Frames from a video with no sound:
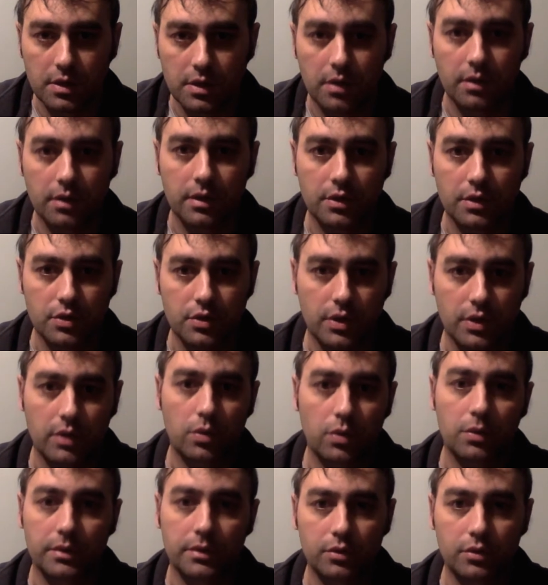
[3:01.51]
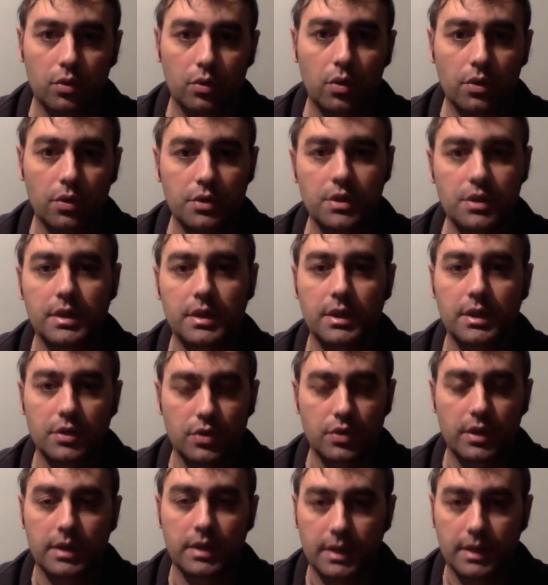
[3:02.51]
other than trying to hold a torch and then
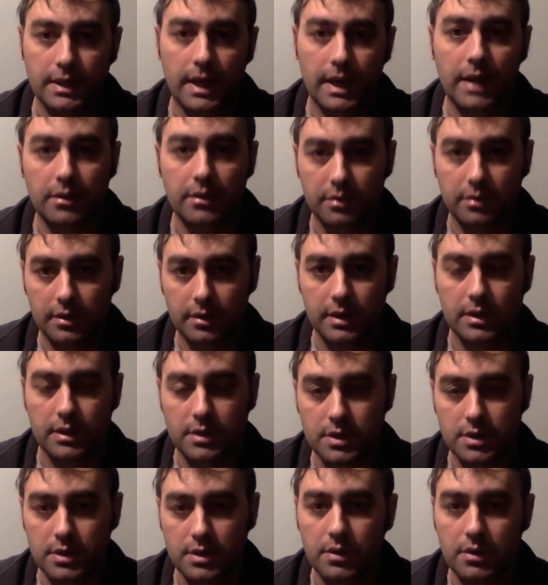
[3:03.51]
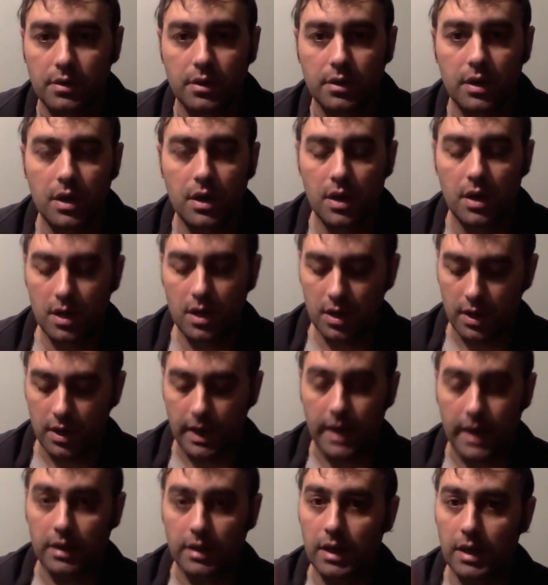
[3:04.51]
trying to gather things. A
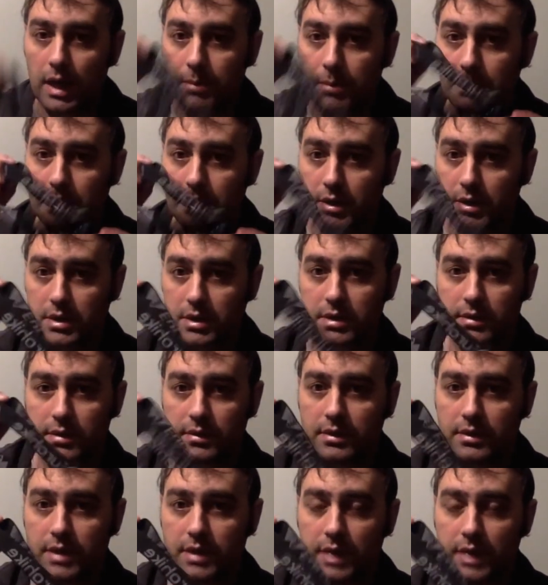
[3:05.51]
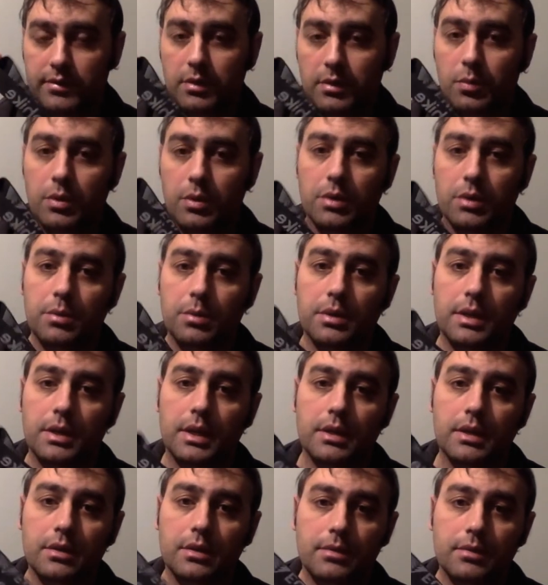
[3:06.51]
headlamp is definitely what you would
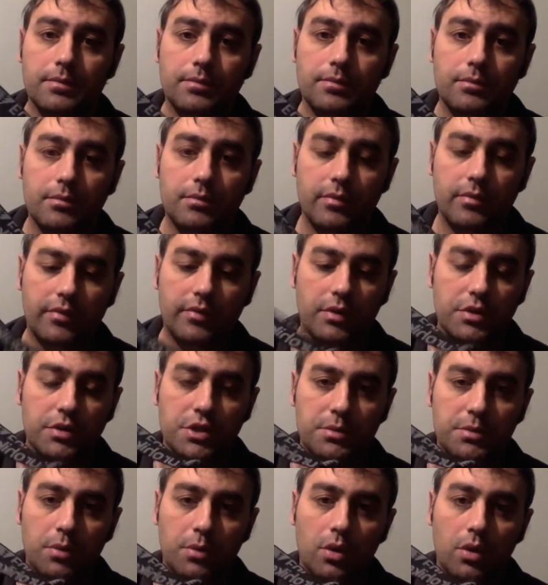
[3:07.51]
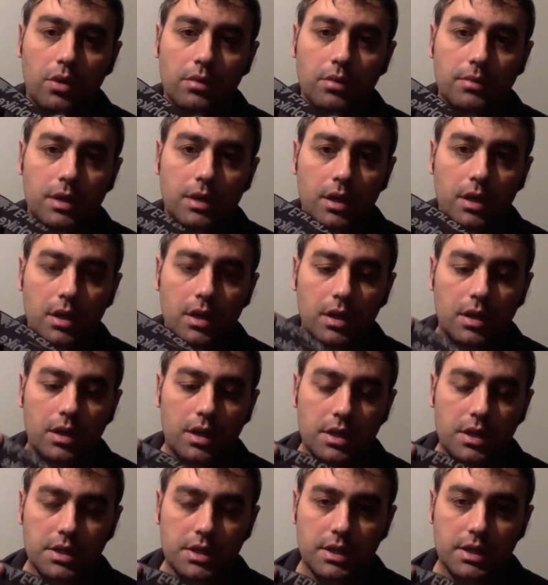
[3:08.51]
need. Very small,
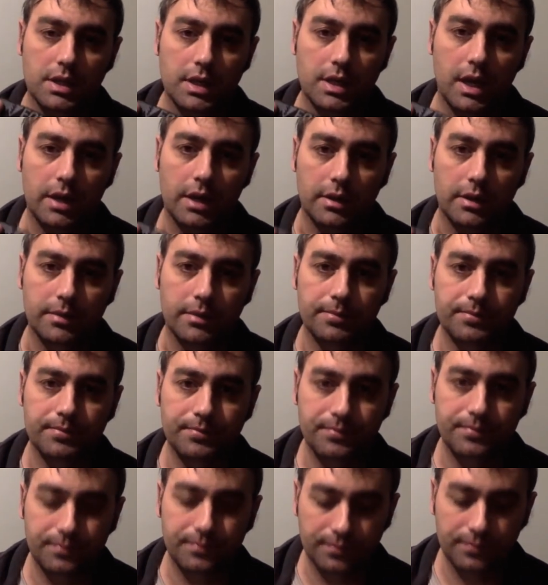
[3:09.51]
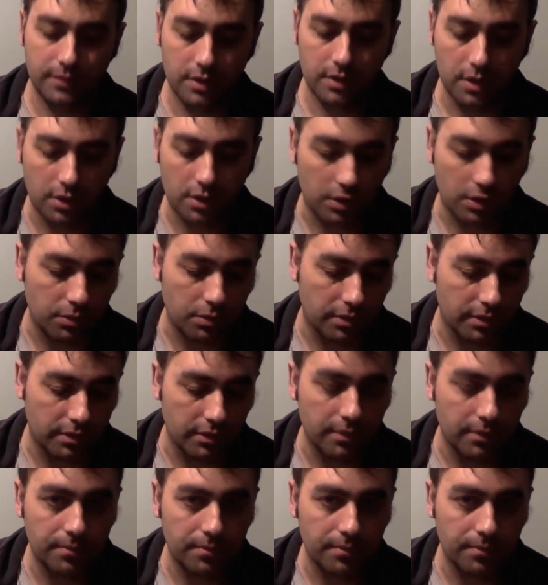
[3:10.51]
easy to carry around with you.